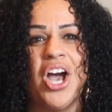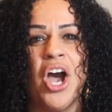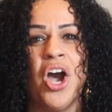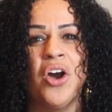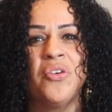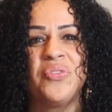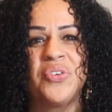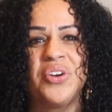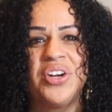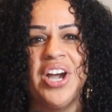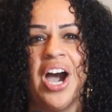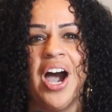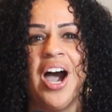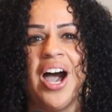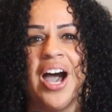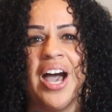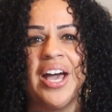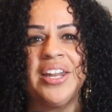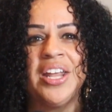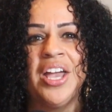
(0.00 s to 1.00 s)
of
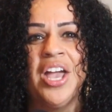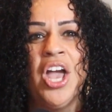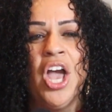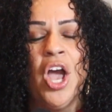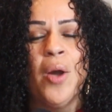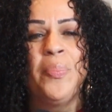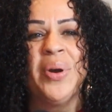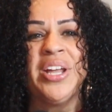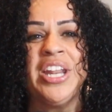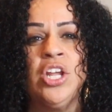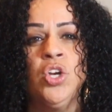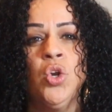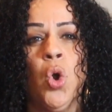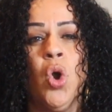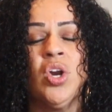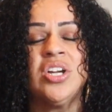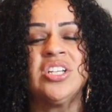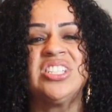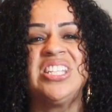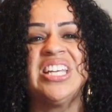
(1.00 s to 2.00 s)
God. But in
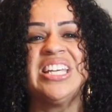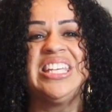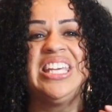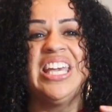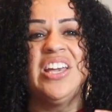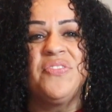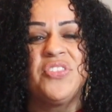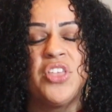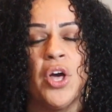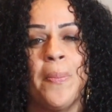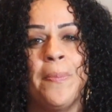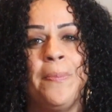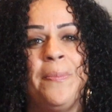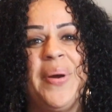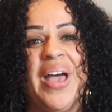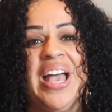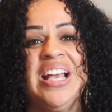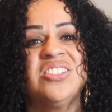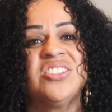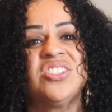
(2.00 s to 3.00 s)
order to give the
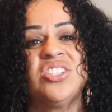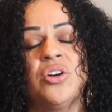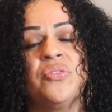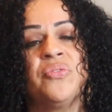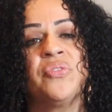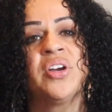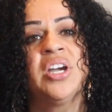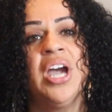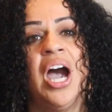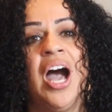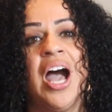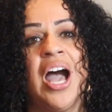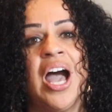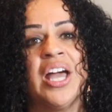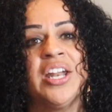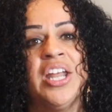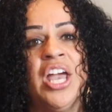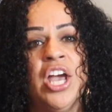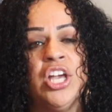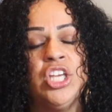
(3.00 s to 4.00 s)
best of
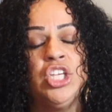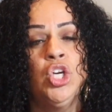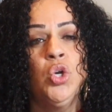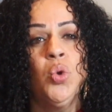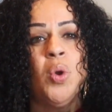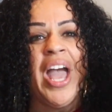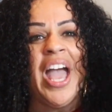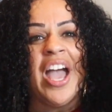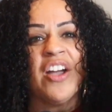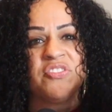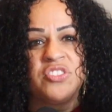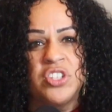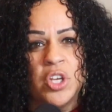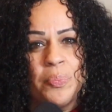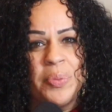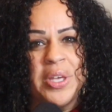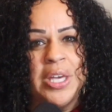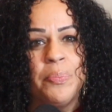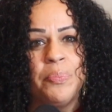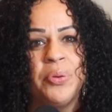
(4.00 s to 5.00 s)
God, you have
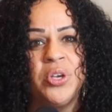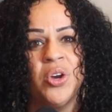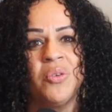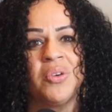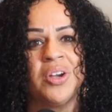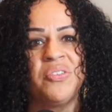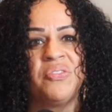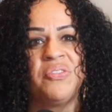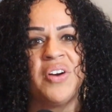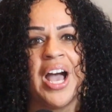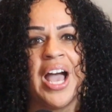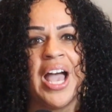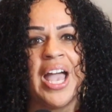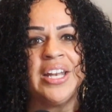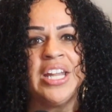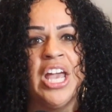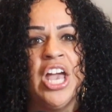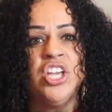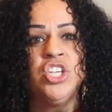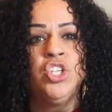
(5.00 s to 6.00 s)
to be
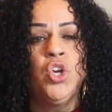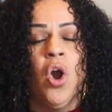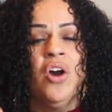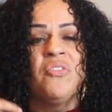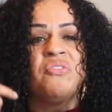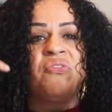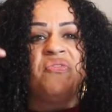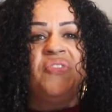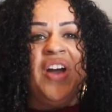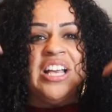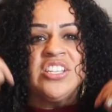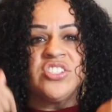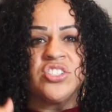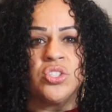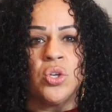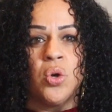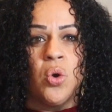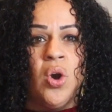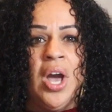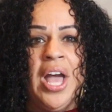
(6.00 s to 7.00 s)
purified. Your
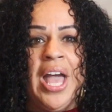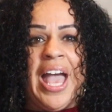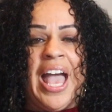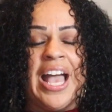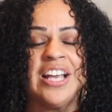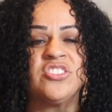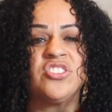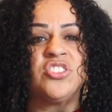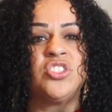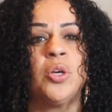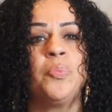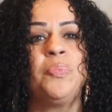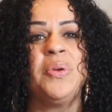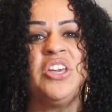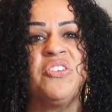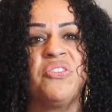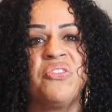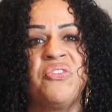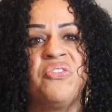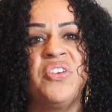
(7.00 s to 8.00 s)
vessel has to
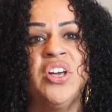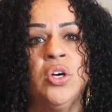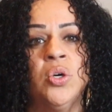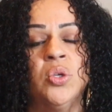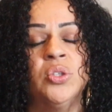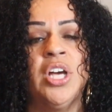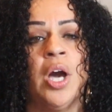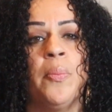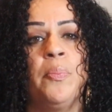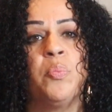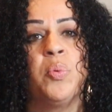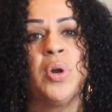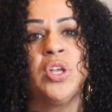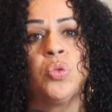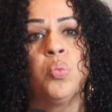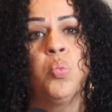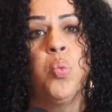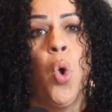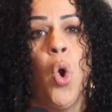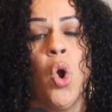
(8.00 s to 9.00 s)
be filled up
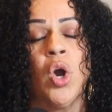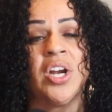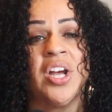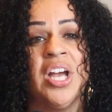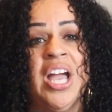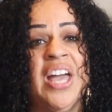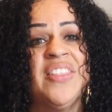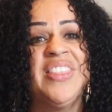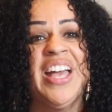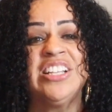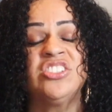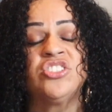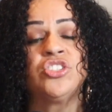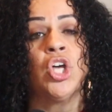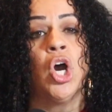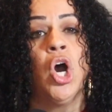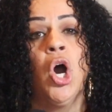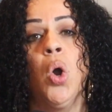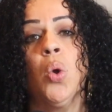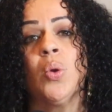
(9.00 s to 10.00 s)
with water. That's
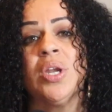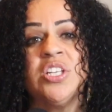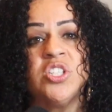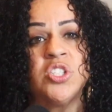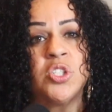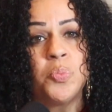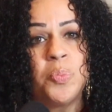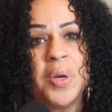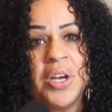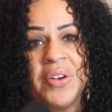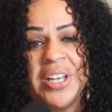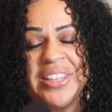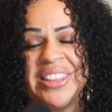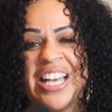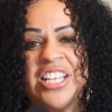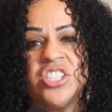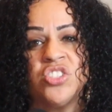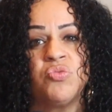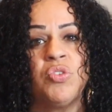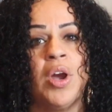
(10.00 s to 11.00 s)
the Holy Spirit.
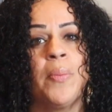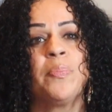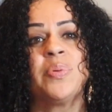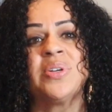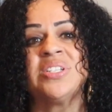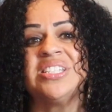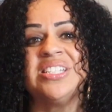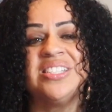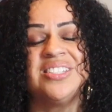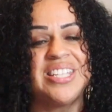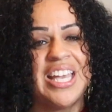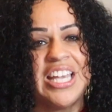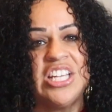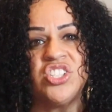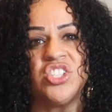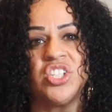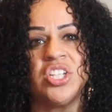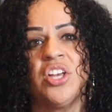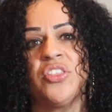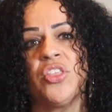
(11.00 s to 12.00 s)
That's
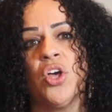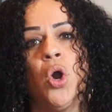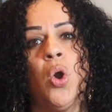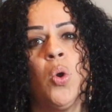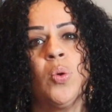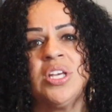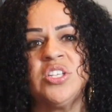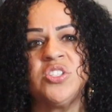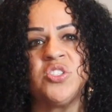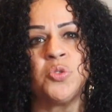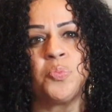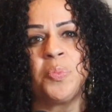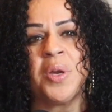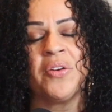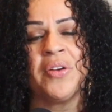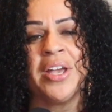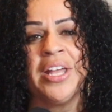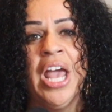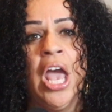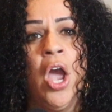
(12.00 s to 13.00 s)
representation of the Holy
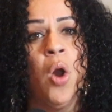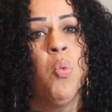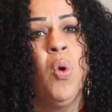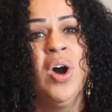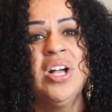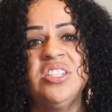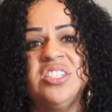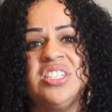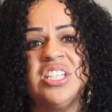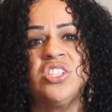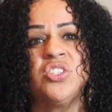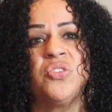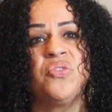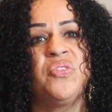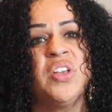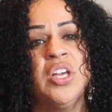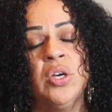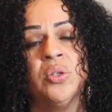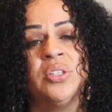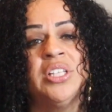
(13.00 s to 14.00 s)
Spirit. Once it's
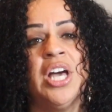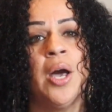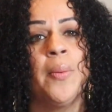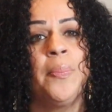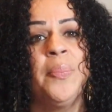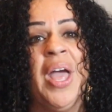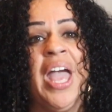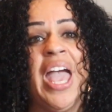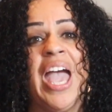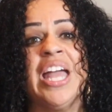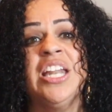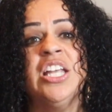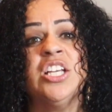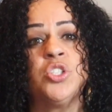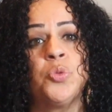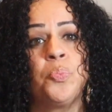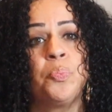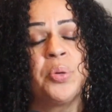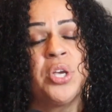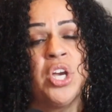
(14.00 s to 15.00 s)
filled up and
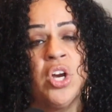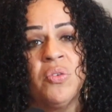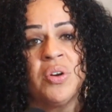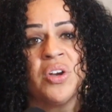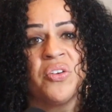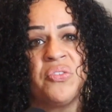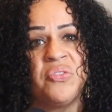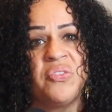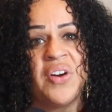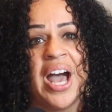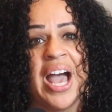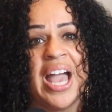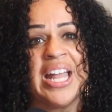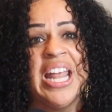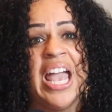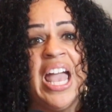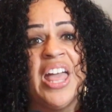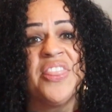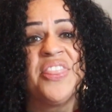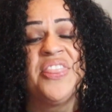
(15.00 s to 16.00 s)
it's
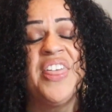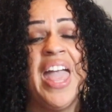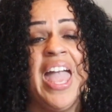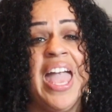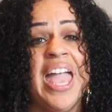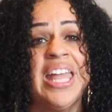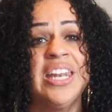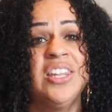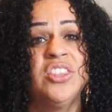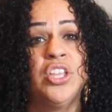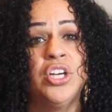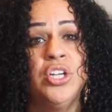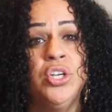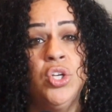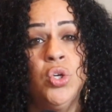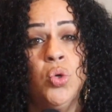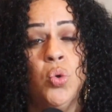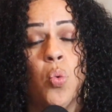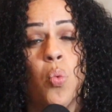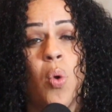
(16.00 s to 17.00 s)
purified, then the
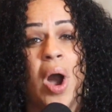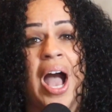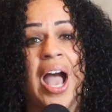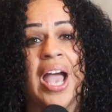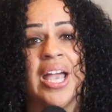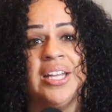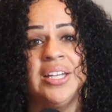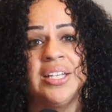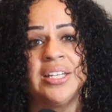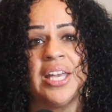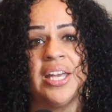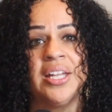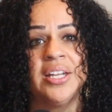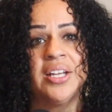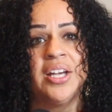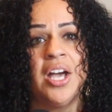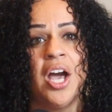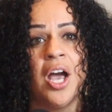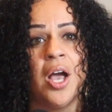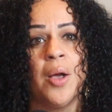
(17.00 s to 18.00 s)
new wine
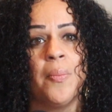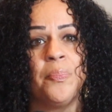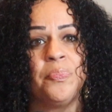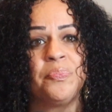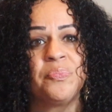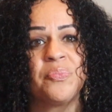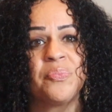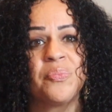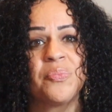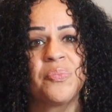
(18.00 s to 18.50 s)
can come.